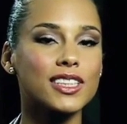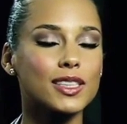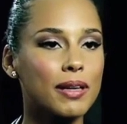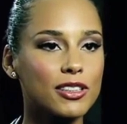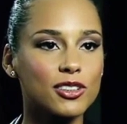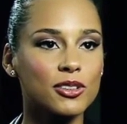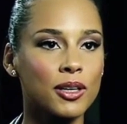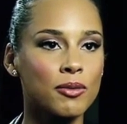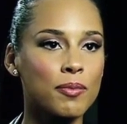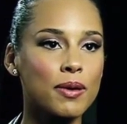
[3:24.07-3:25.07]
special.
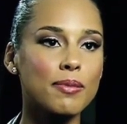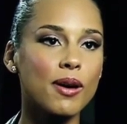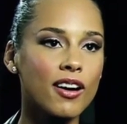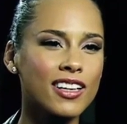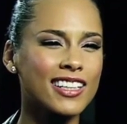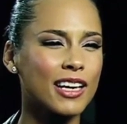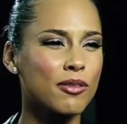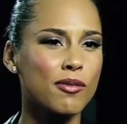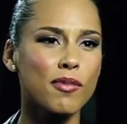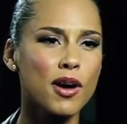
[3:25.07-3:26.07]
And when people heard it, they
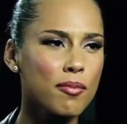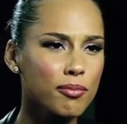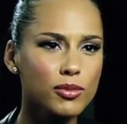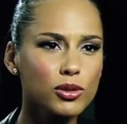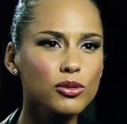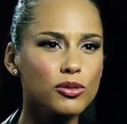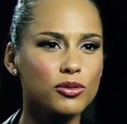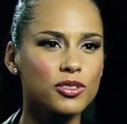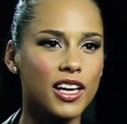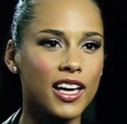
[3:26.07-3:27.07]
were
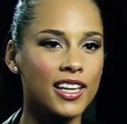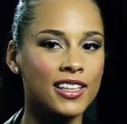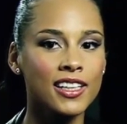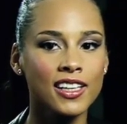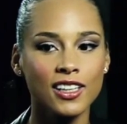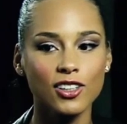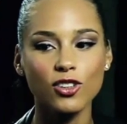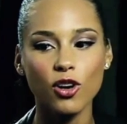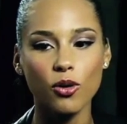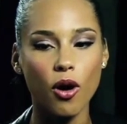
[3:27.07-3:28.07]
moved, and you
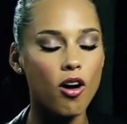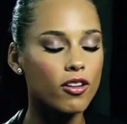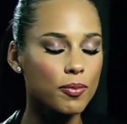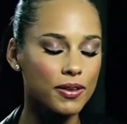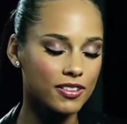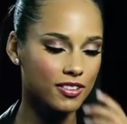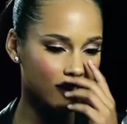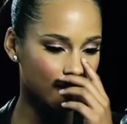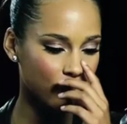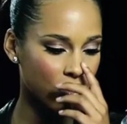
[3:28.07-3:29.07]
know, all the pieces
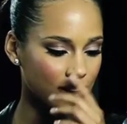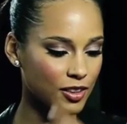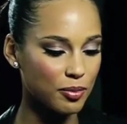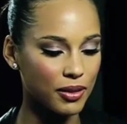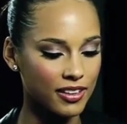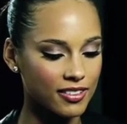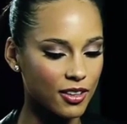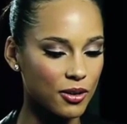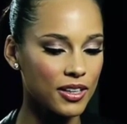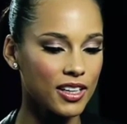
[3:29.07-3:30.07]
just fell into place.
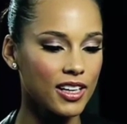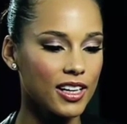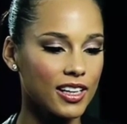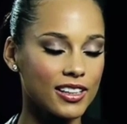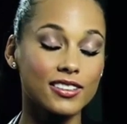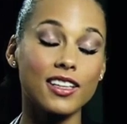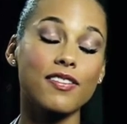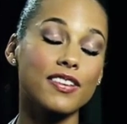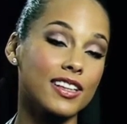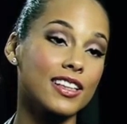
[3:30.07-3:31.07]
So uh, it's
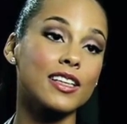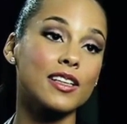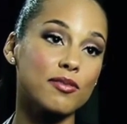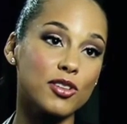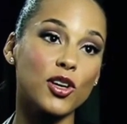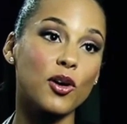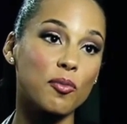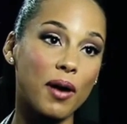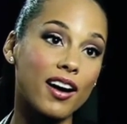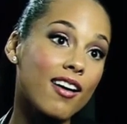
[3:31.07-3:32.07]
definitely, you know,
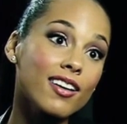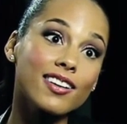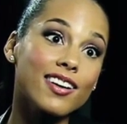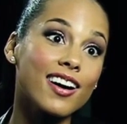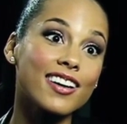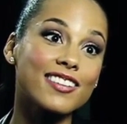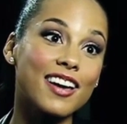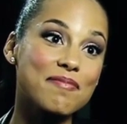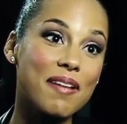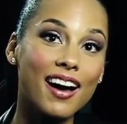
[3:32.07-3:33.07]
my calling card. It's
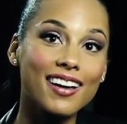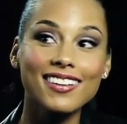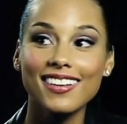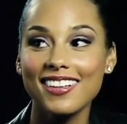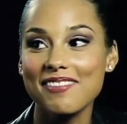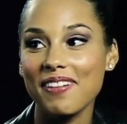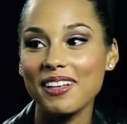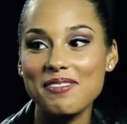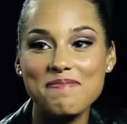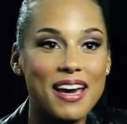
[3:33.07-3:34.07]
like my my
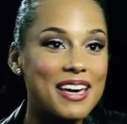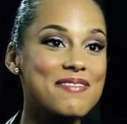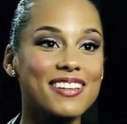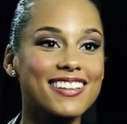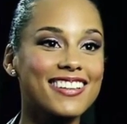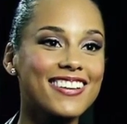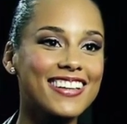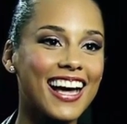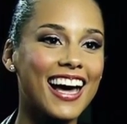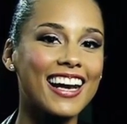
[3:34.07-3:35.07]
little baby, you know,
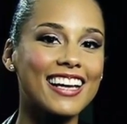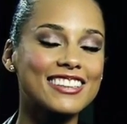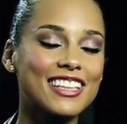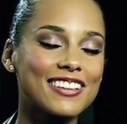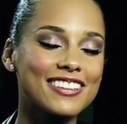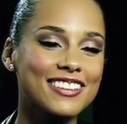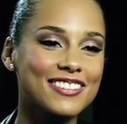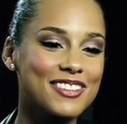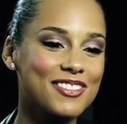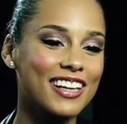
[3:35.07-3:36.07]
and I and I cherish and
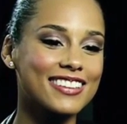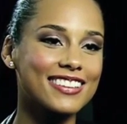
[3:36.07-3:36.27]
respect